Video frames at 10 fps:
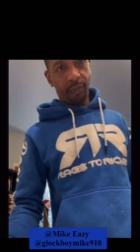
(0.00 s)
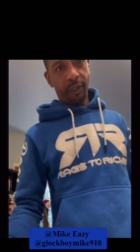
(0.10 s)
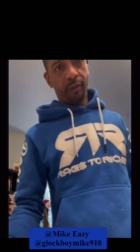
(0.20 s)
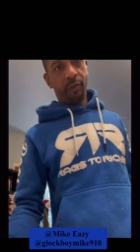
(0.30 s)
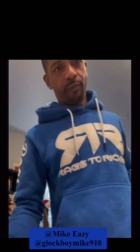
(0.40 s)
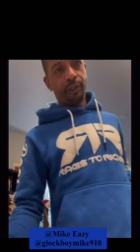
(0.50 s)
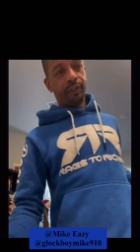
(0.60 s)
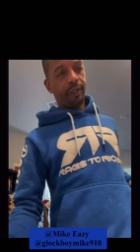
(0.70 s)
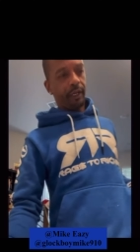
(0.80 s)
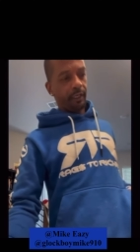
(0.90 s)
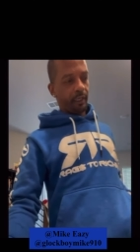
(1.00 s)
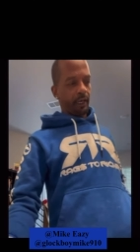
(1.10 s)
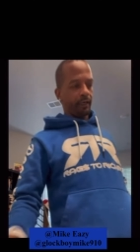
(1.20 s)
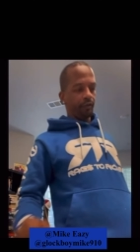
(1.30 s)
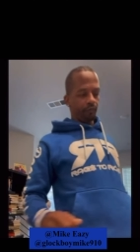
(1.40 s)
pick up my merchandise
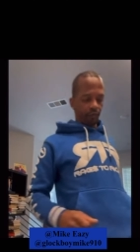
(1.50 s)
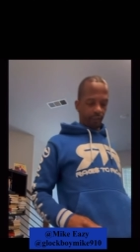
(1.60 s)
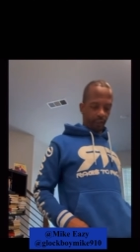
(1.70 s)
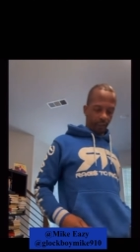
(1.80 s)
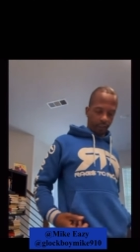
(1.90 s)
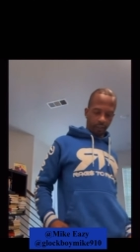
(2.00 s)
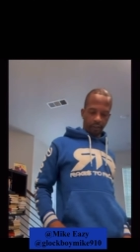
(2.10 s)
out of Houston today.